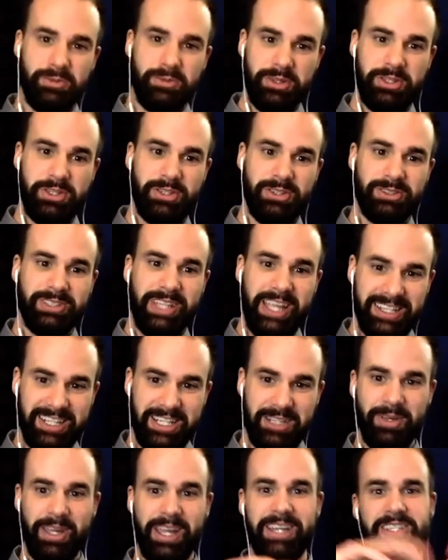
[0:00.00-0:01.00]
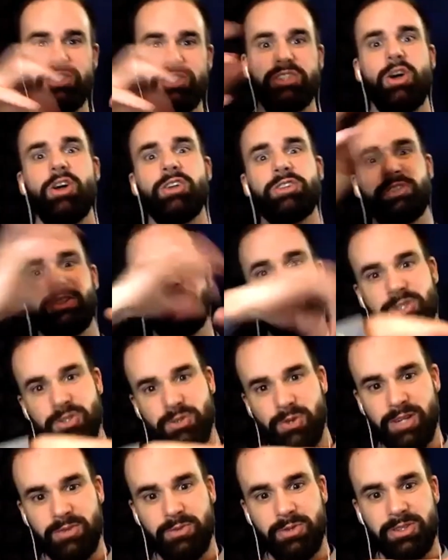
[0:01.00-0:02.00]
with your landing page, and to also
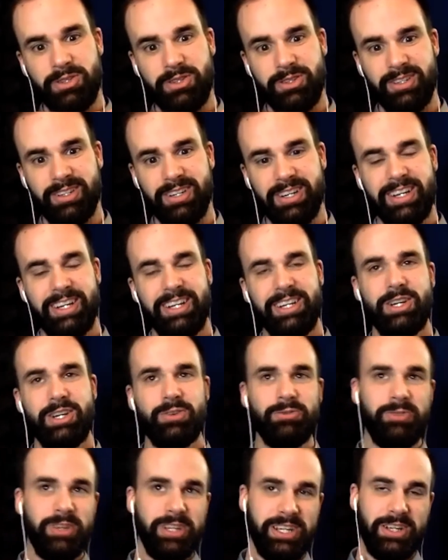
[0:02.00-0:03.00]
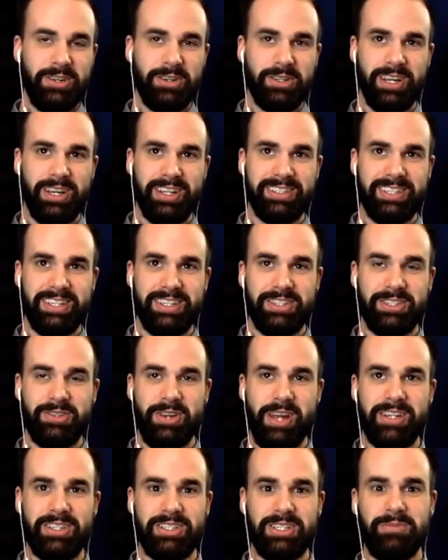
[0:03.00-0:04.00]
intertwine with your video content
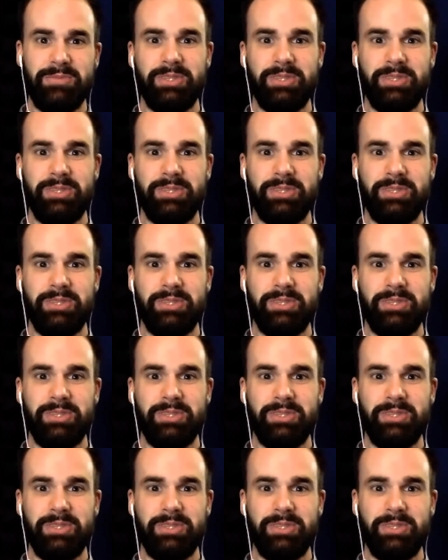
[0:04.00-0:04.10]
strategy,